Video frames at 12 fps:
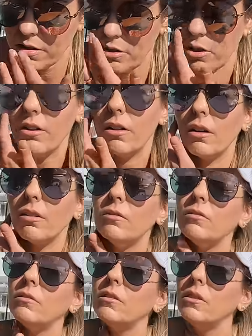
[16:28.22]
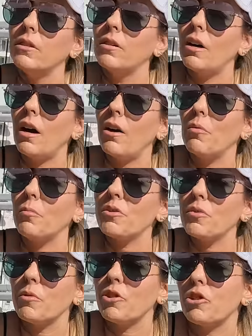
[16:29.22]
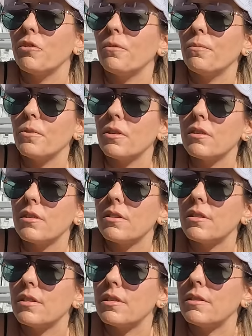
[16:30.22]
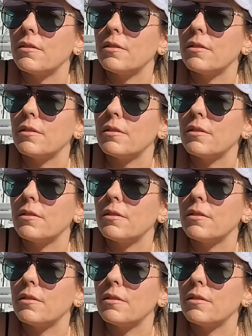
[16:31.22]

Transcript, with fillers: good though. I almost wish it was